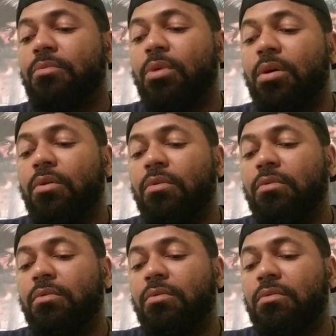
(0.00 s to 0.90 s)

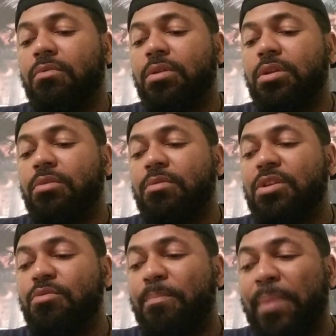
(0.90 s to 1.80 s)
Well, you
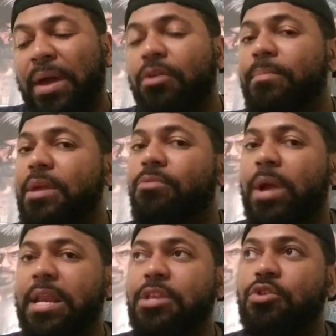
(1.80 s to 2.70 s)
you better be
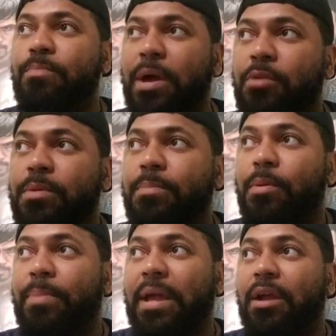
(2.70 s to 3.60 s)
ready and you better be
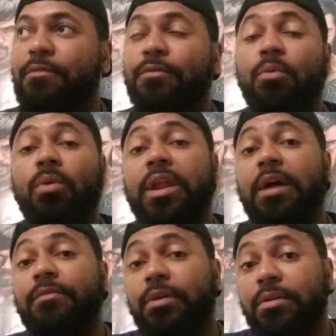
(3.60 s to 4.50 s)
prepared for
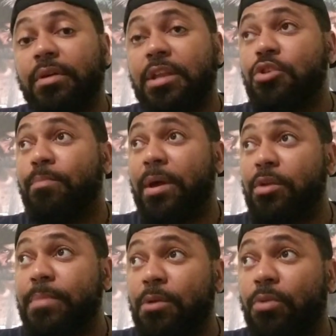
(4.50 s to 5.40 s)
whatever, and you
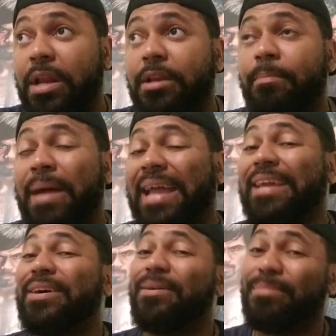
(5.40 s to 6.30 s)
better be ready to
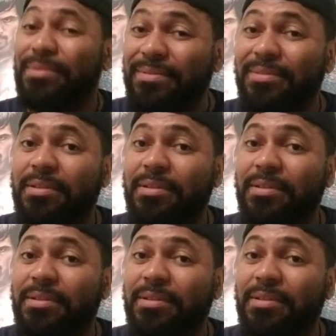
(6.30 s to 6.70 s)
back it up,